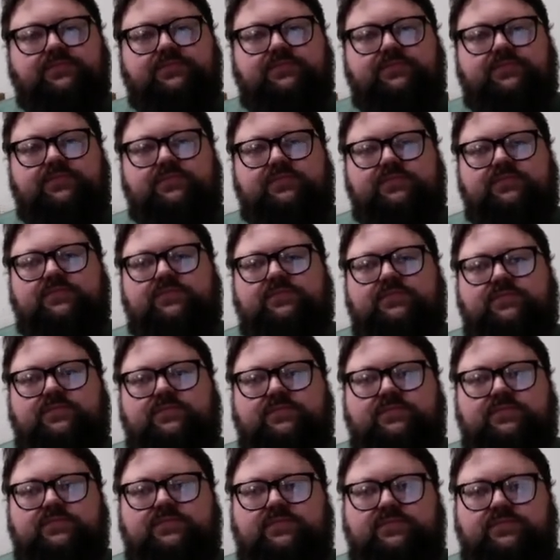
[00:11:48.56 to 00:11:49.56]

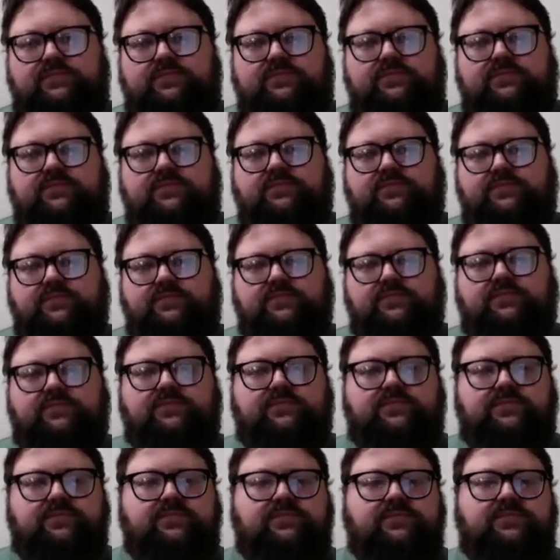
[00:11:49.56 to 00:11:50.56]

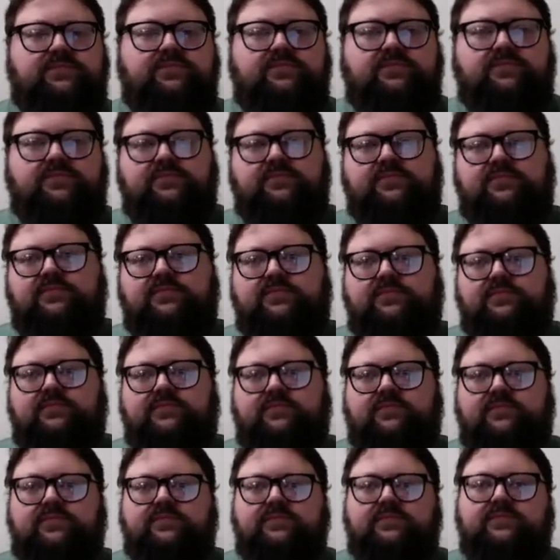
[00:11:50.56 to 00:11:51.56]

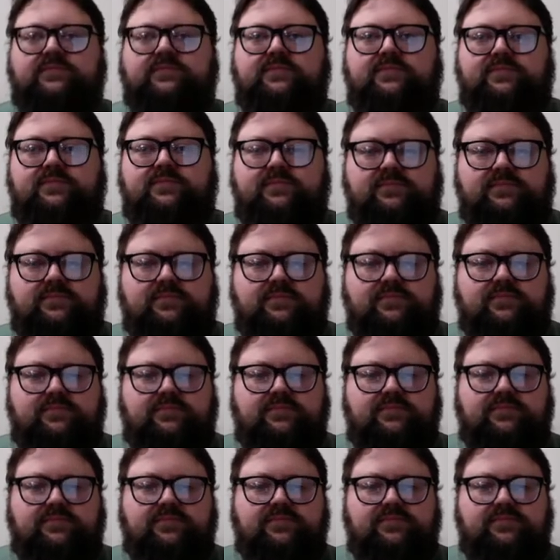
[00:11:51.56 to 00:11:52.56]

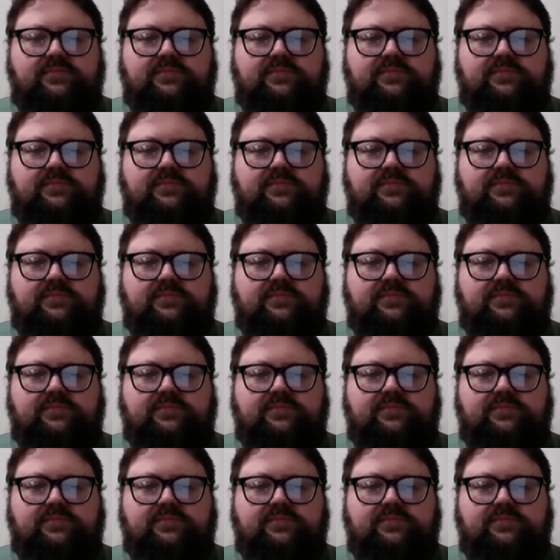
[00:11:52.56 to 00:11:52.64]
No words are spoken by the person on screen.